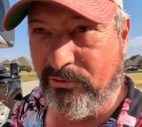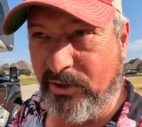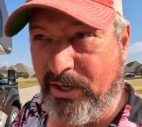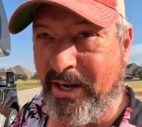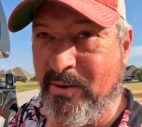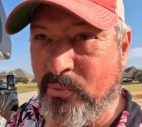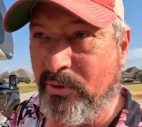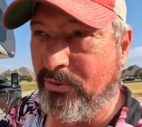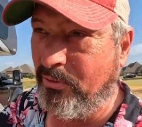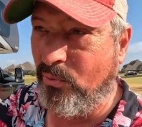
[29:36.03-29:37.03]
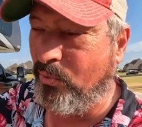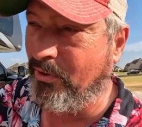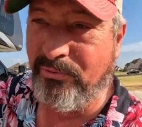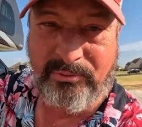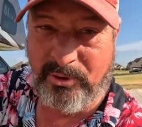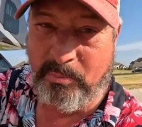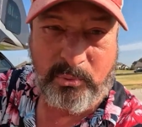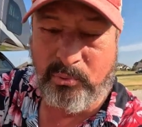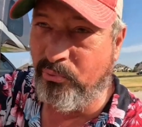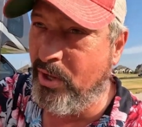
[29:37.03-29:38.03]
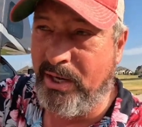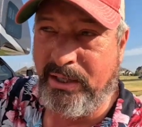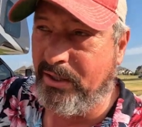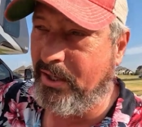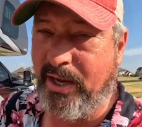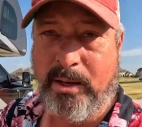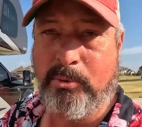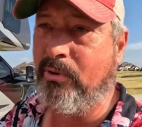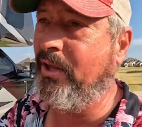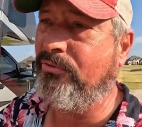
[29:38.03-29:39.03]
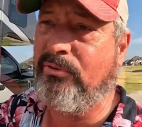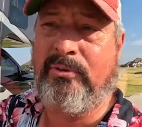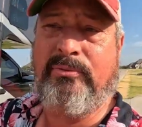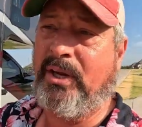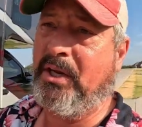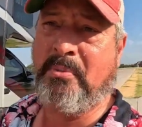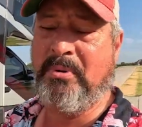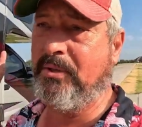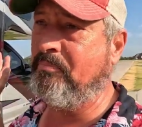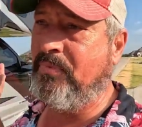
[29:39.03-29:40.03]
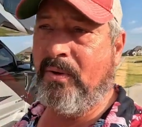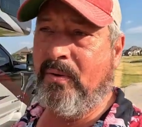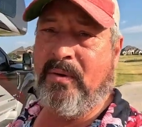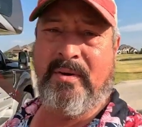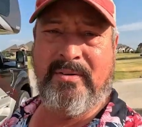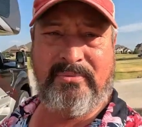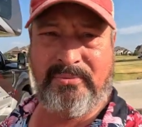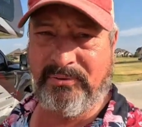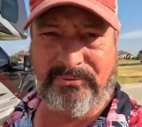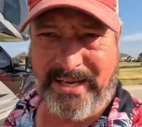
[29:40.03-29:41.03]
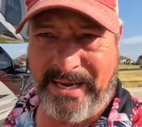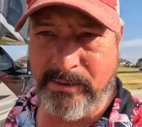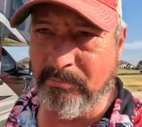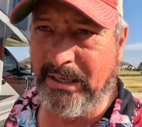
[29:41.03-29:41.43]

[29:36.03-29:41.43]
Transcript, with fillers: that came with the one simple running the cable. It should have taken me fifteen